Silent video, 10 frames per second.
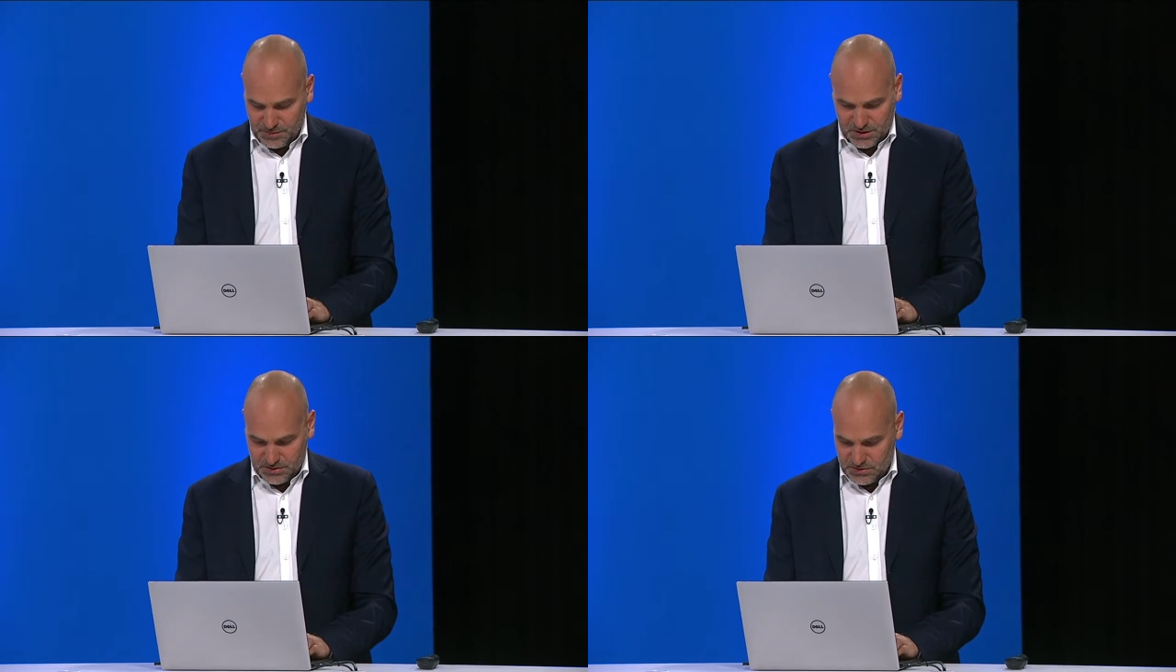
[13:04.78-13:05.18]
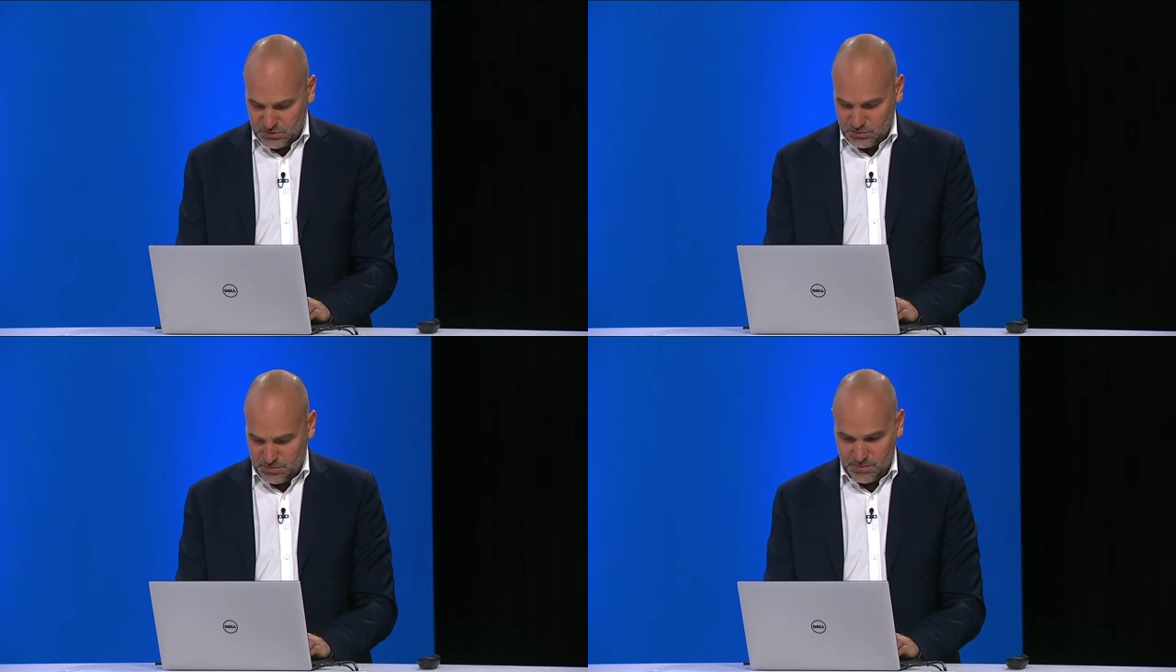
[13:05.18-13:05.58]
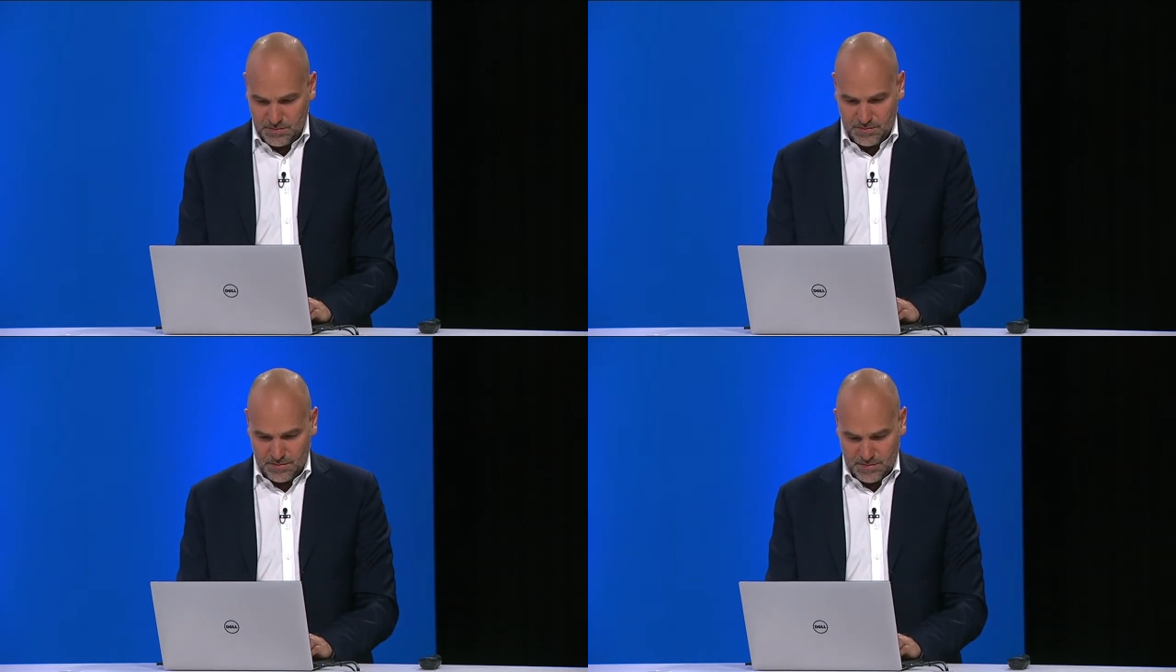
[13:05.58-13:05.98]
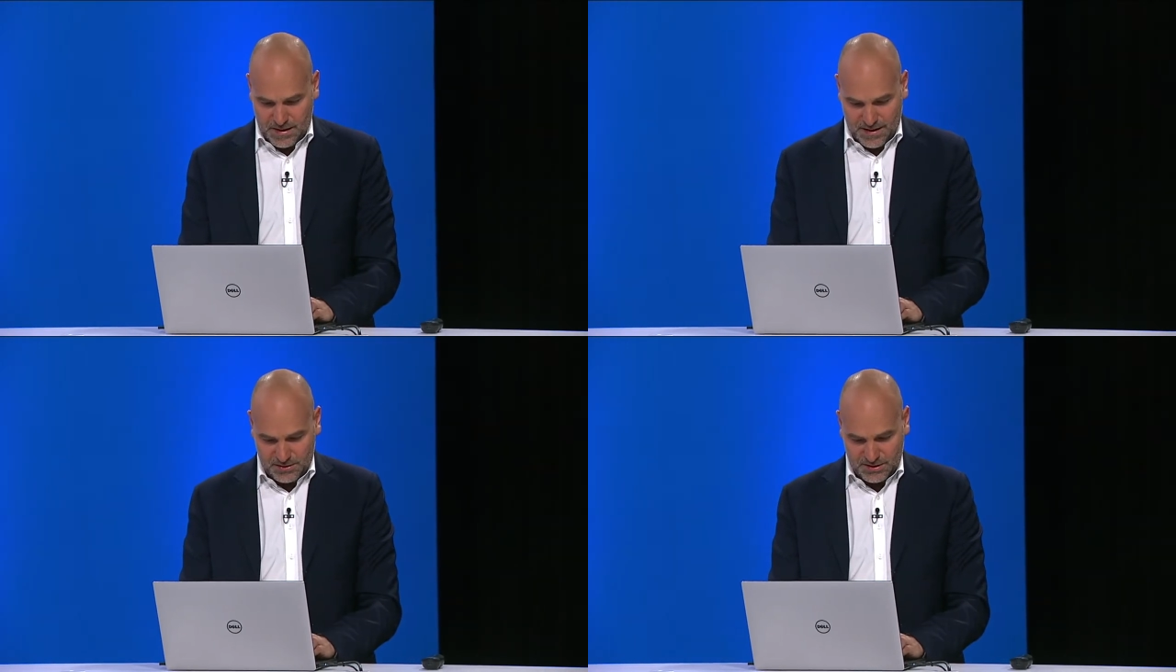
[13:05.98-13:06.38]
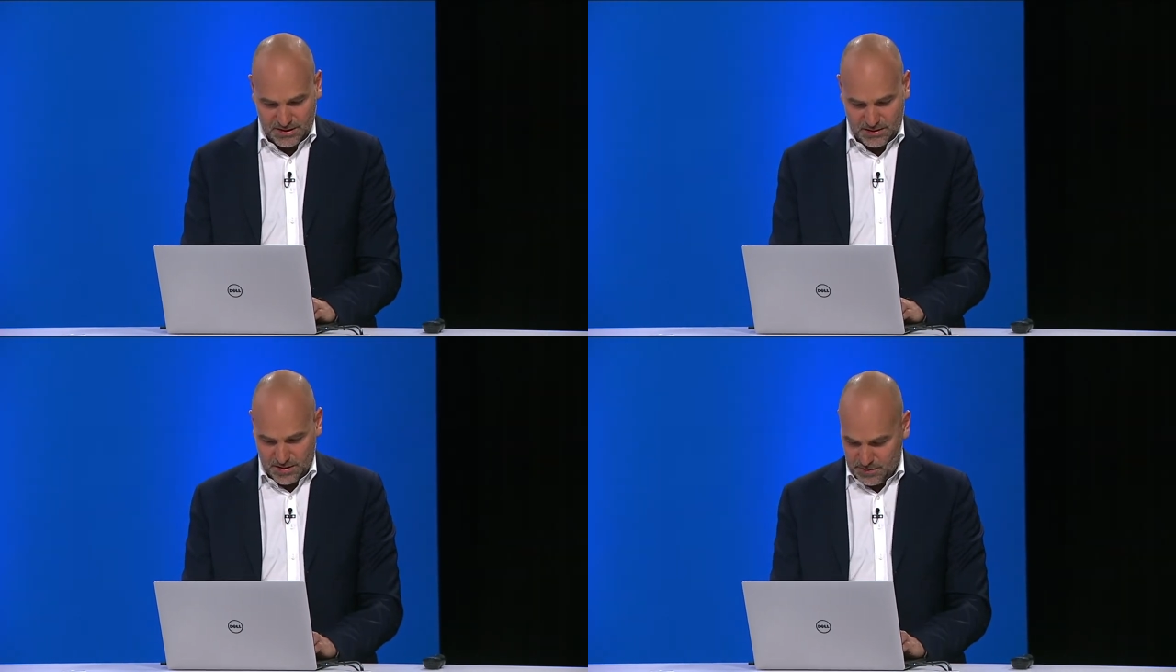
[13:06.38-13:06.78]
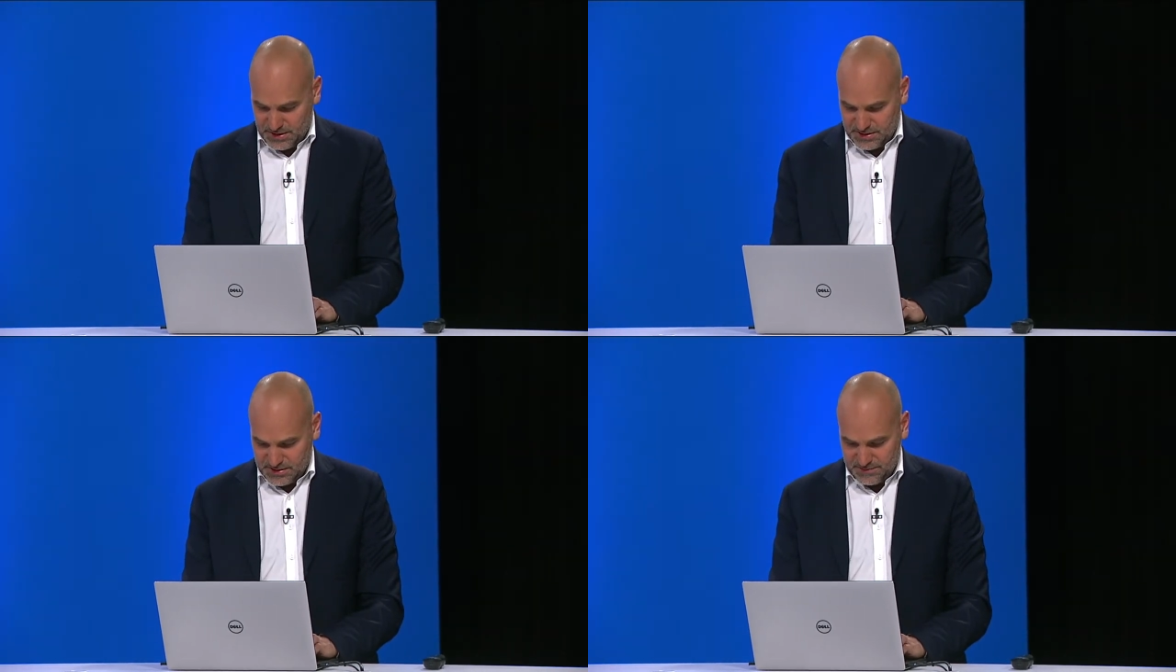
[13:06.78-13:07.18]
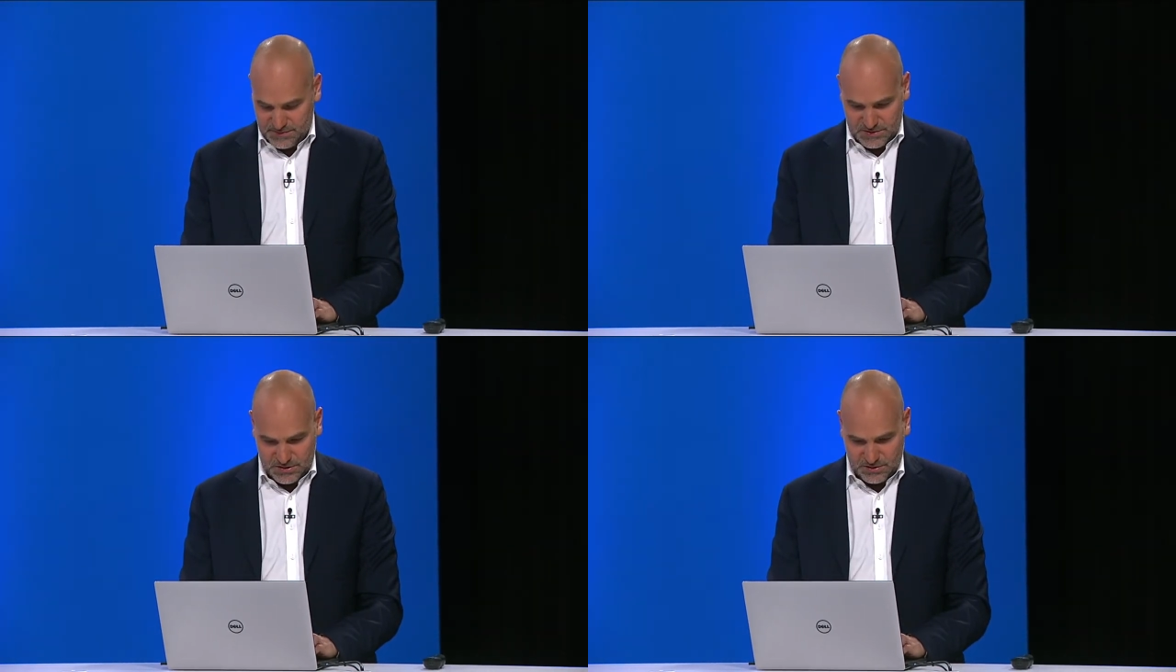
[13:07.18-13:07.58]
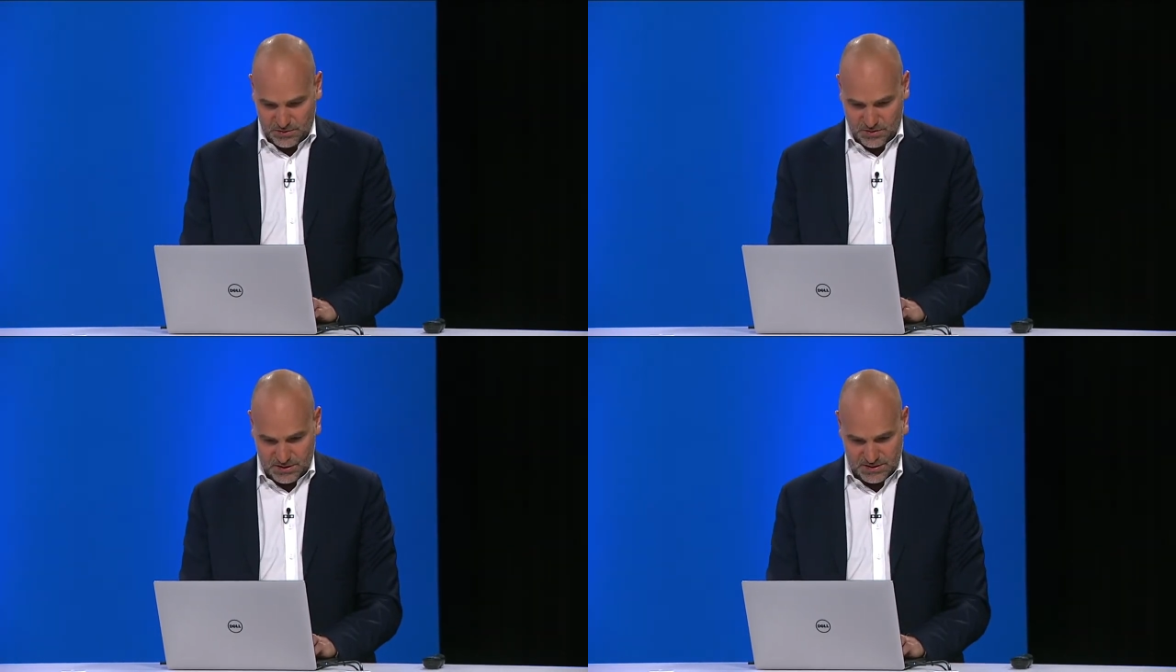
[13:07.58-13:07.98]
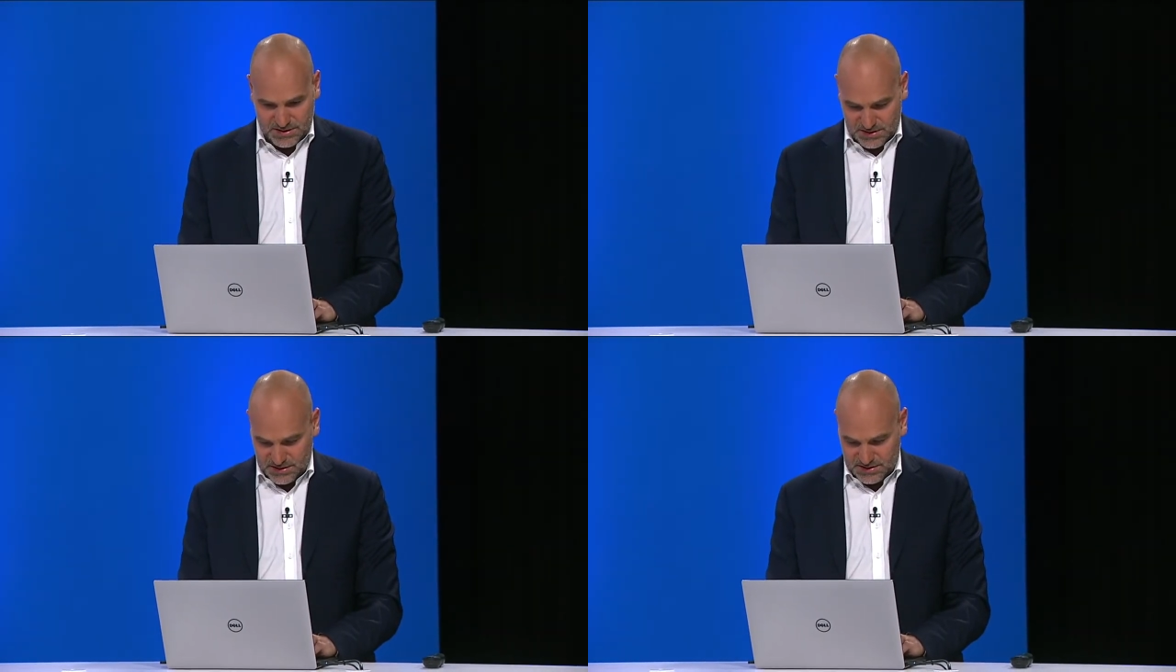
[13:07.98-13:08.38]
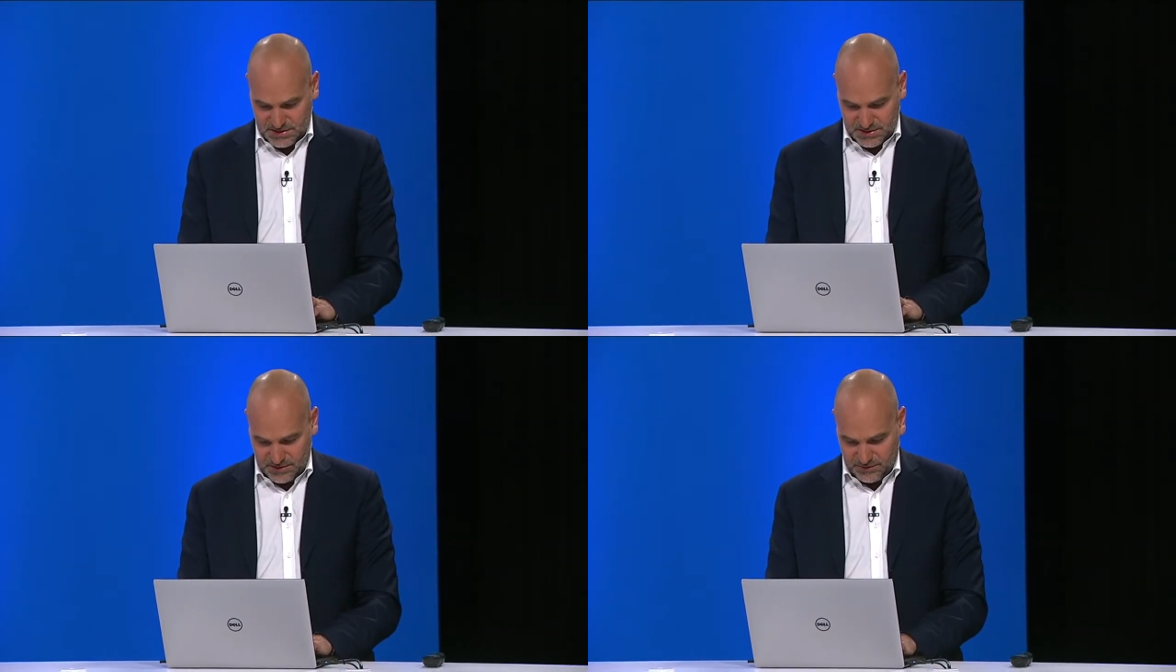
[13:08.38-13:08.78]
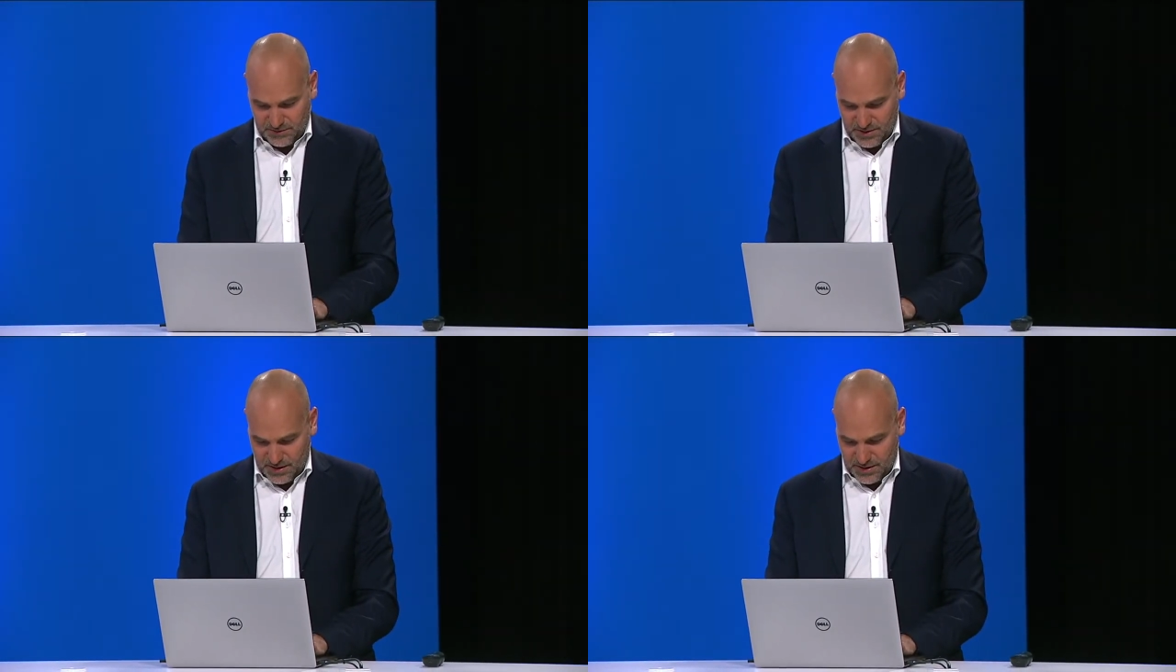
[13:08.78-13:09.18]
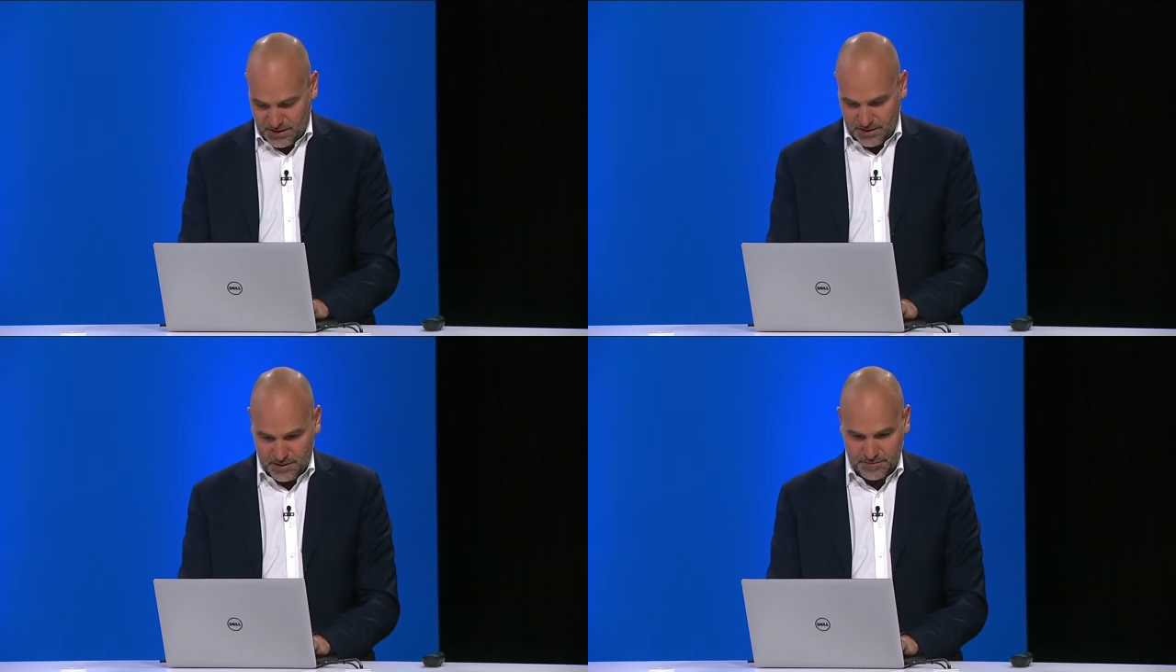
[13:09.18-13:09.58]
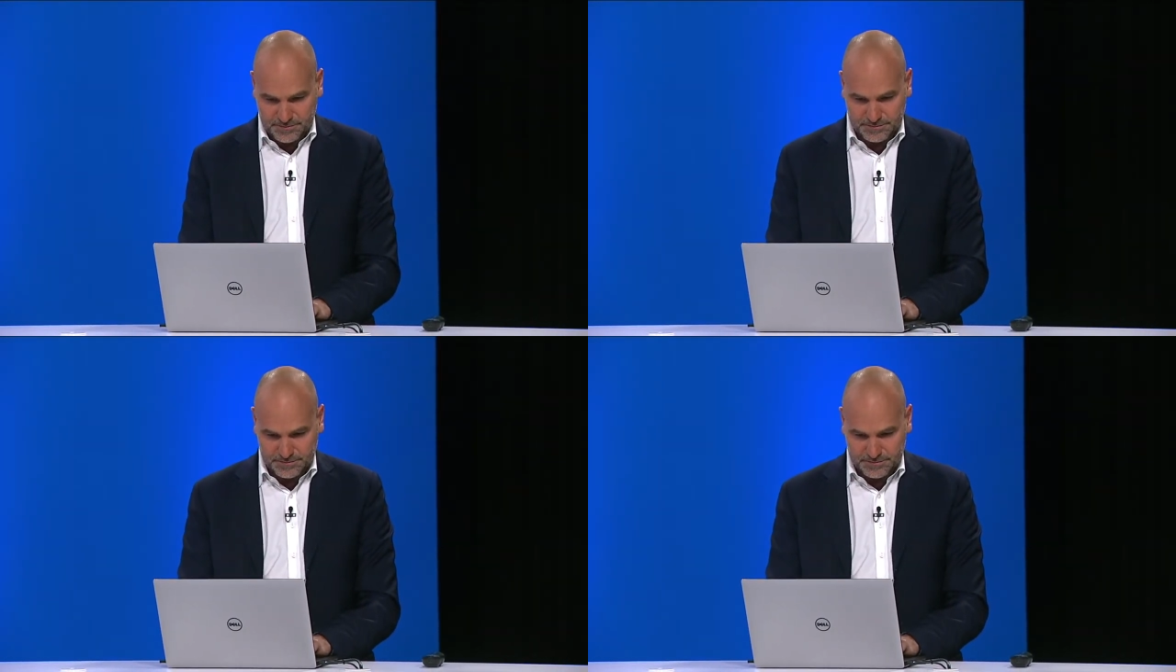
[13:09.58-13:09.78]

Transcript: to zoom out a bit so you can see this. If I